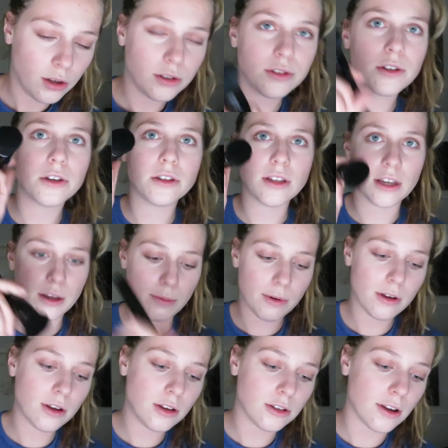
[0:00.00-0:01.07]
So you take your
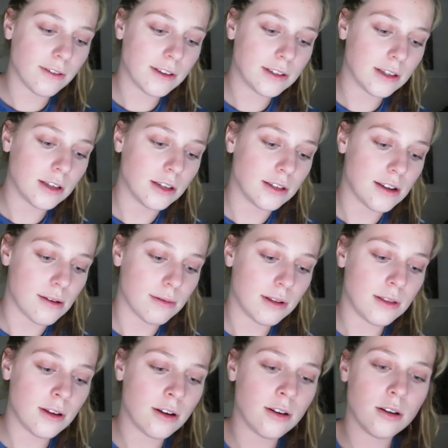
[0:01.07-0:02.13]
brush, obviously you tap it
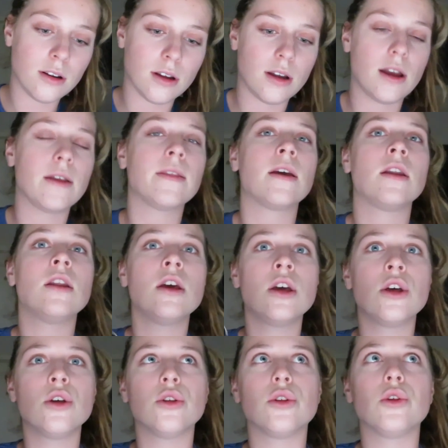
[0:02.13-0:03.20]
in there, and then
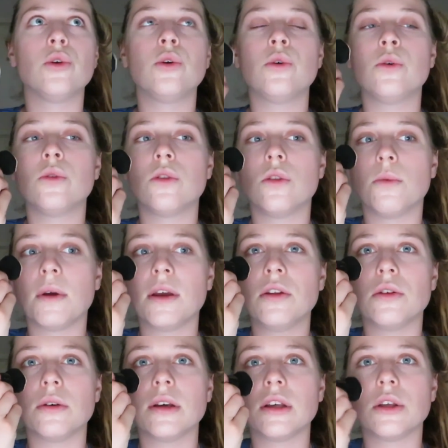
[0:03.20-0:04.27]
the way you
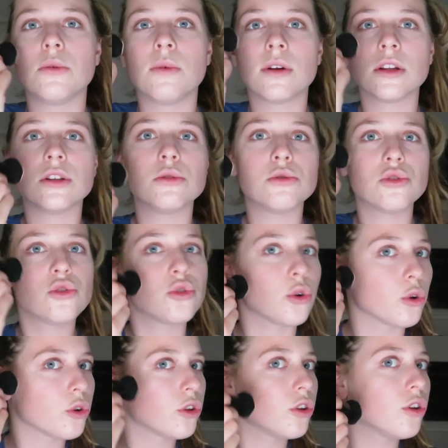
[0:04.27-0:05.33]
do it, you want to do
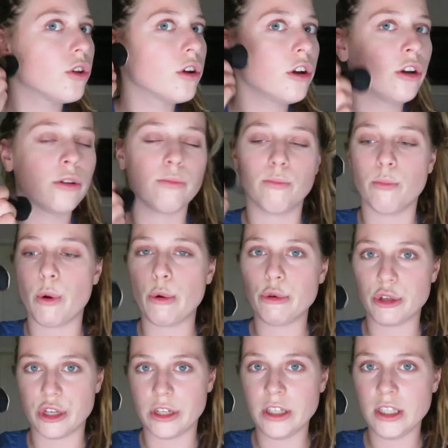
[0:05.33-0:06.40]
circular
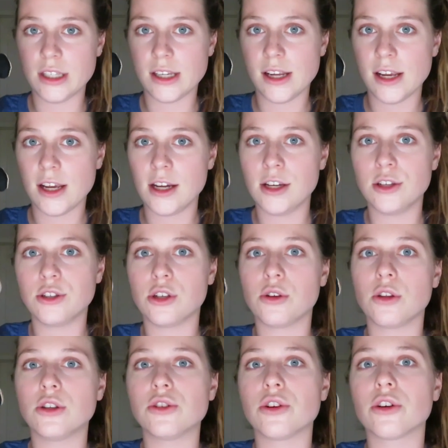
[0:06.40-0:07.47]
motions.
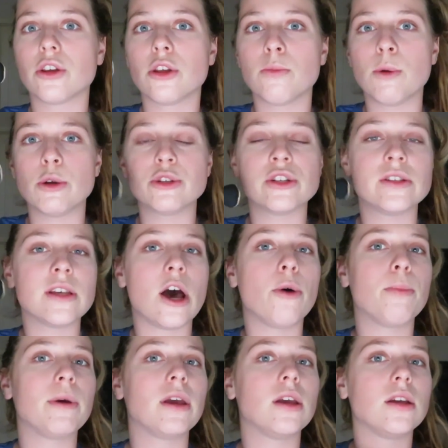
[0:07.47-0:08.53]
So the circular motions
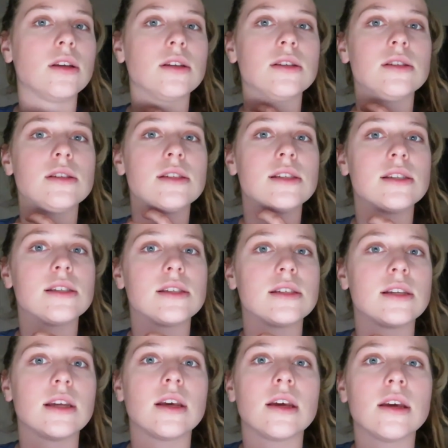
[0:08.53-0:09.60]
help it
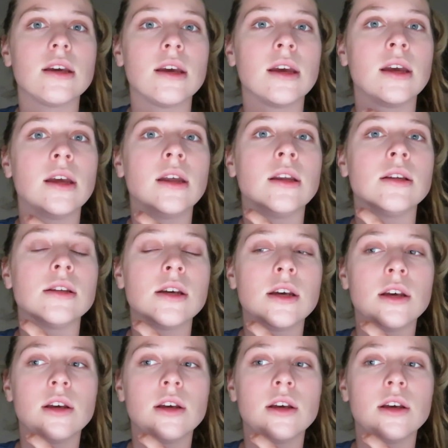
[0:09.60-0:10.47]
stay and